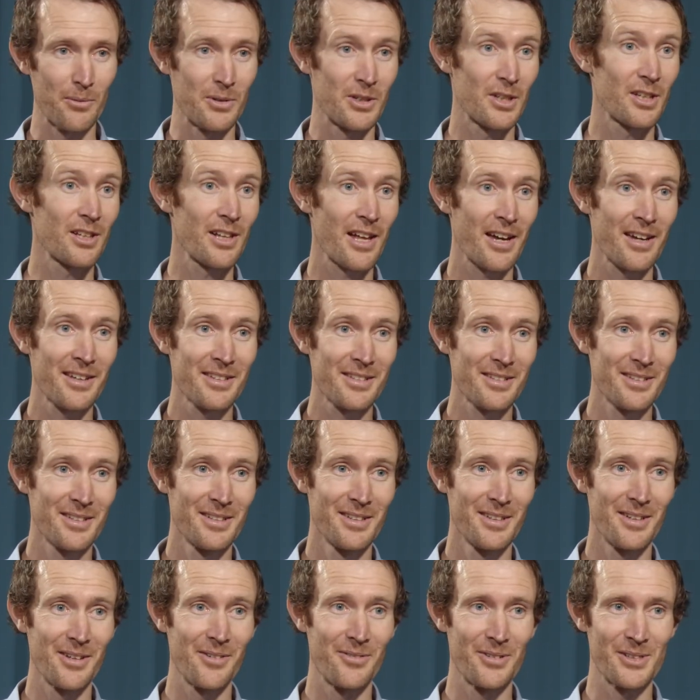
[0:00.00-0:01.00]
class
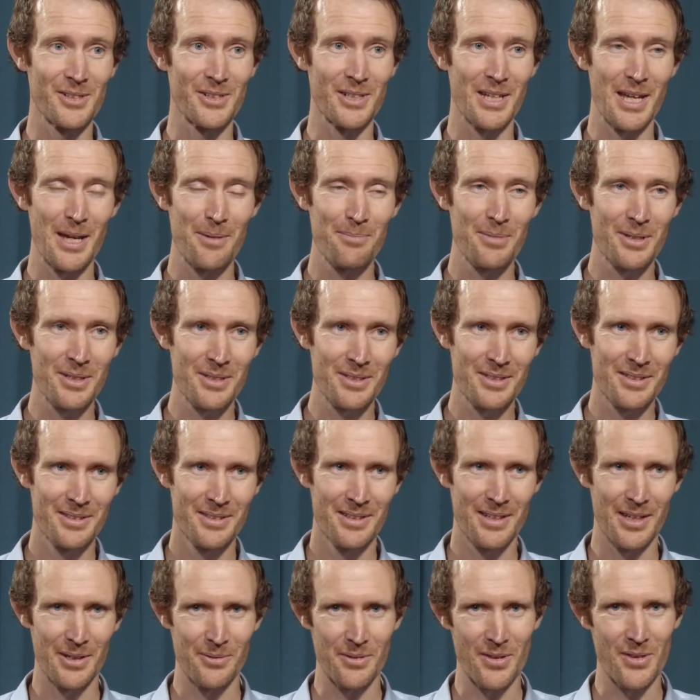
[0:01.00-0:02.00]
if you're on campus,
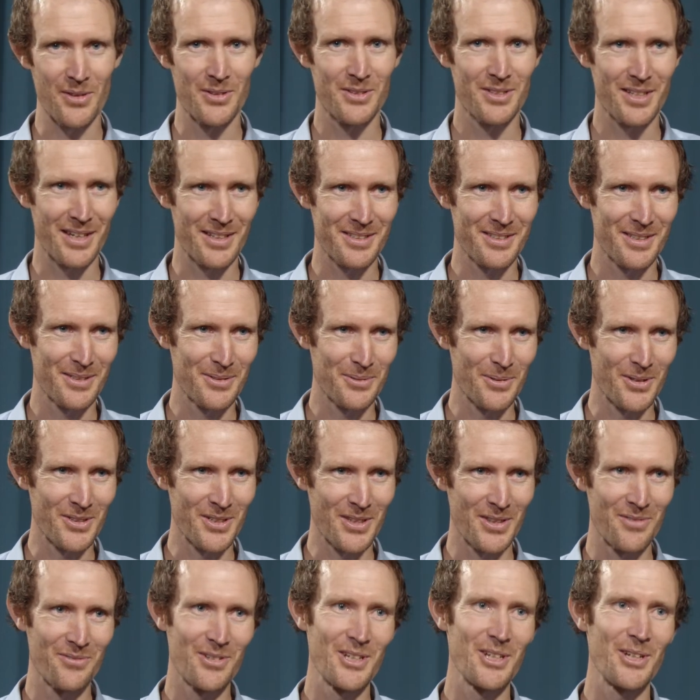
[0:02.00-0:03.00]
and one of those tasks is watching
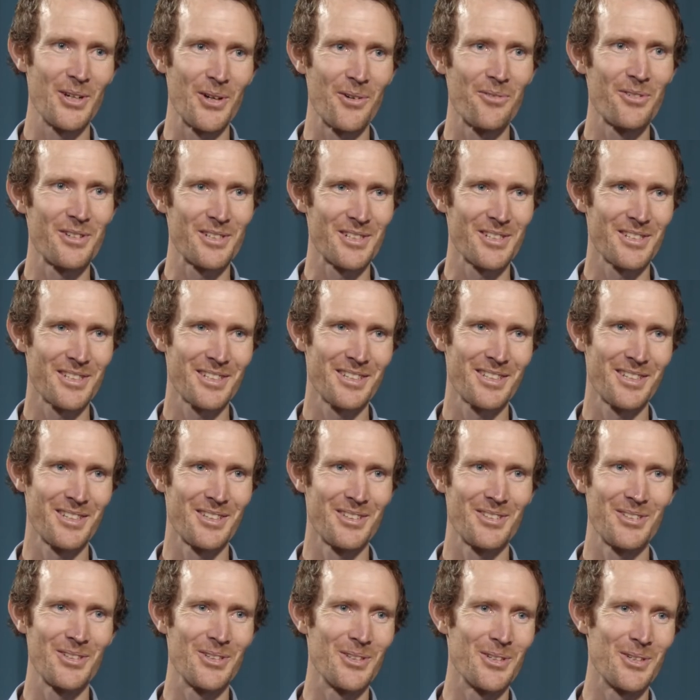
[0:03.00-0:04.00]
the video if you're a distance
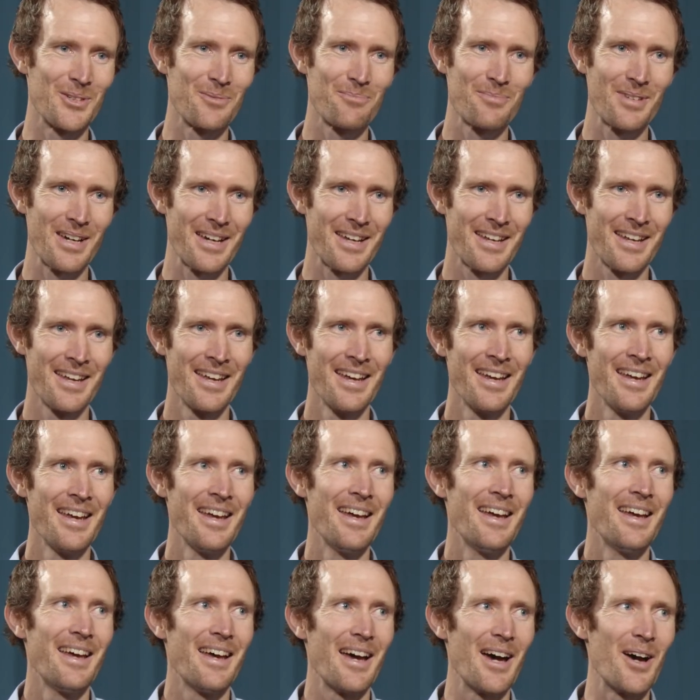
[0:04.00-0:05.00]
student. But
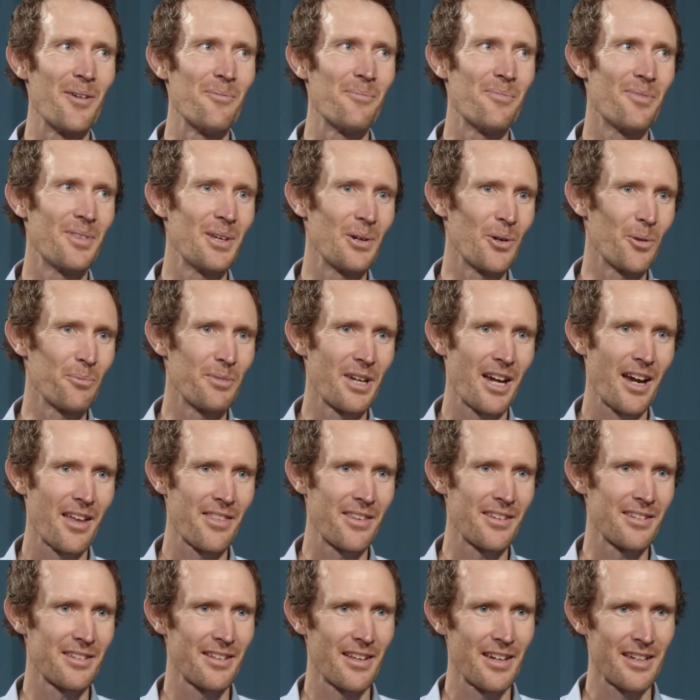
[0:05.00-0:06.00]
there will be
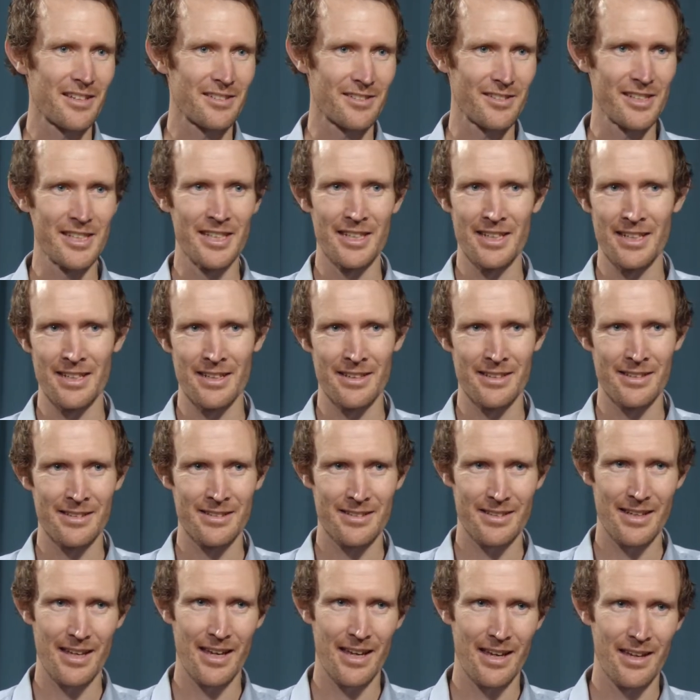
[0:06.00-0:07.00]
others like
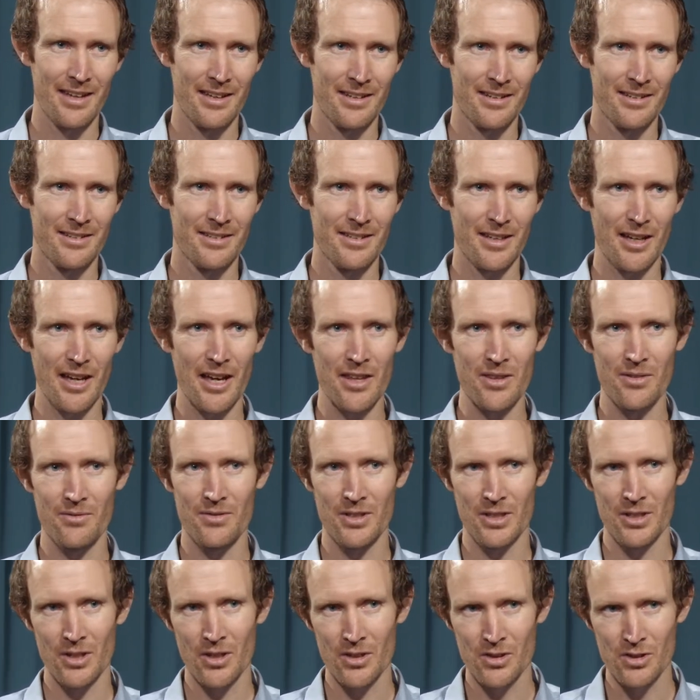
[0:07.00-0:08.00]
readings and other
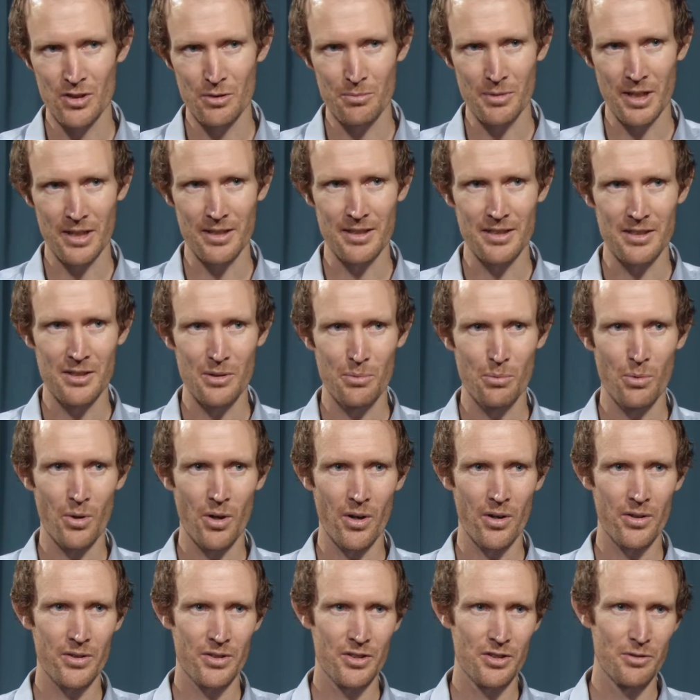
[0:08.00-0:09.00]
videos you might need to
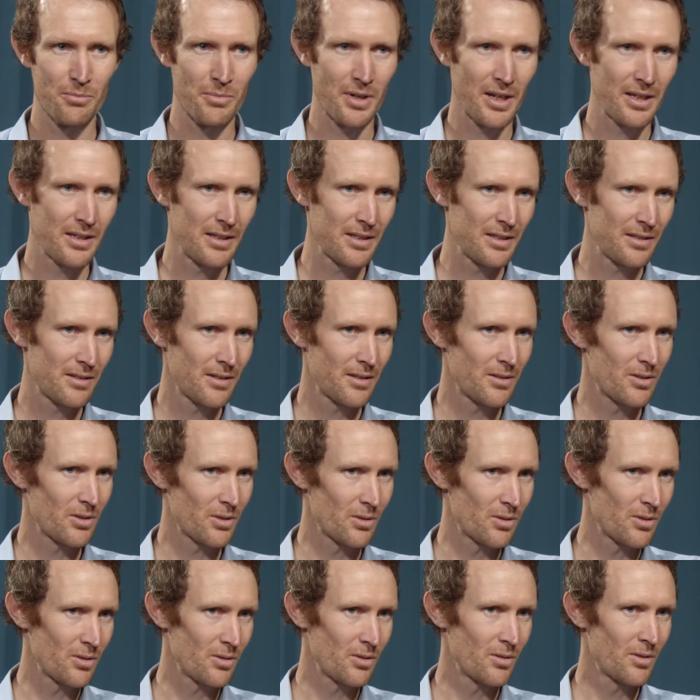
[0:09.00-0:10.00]
watch, you might need to
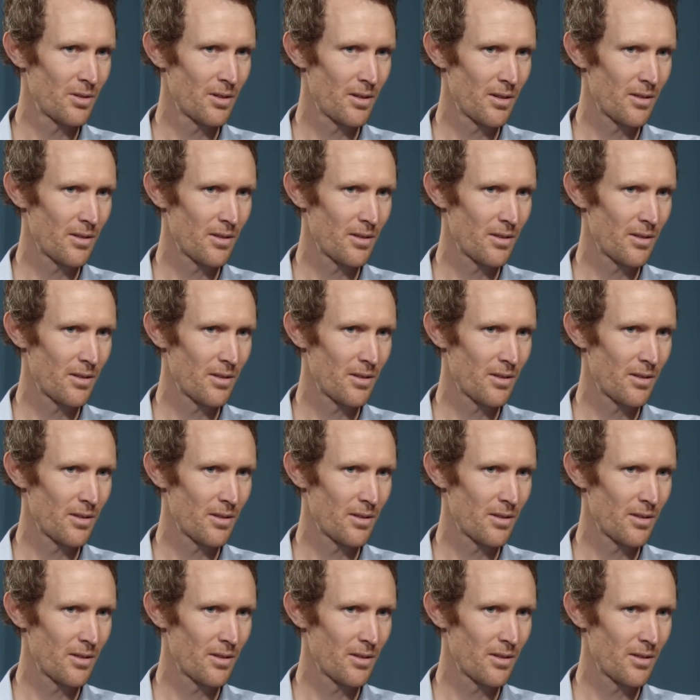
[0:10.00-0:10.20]
do.